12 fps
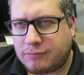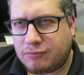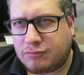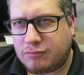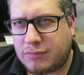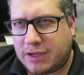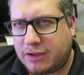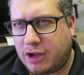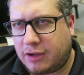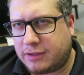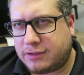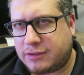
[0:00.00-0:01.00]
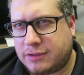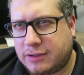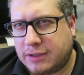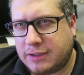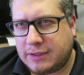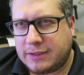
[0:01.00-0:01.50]
My dog is
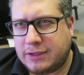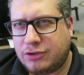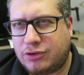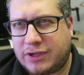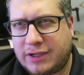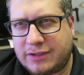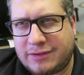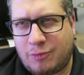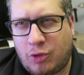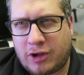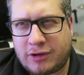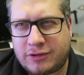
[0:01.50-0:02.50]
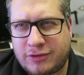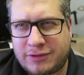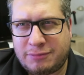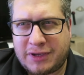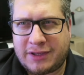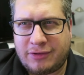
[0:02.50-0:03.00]
drinking some water, so
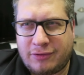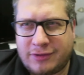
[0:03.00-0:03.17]
he's making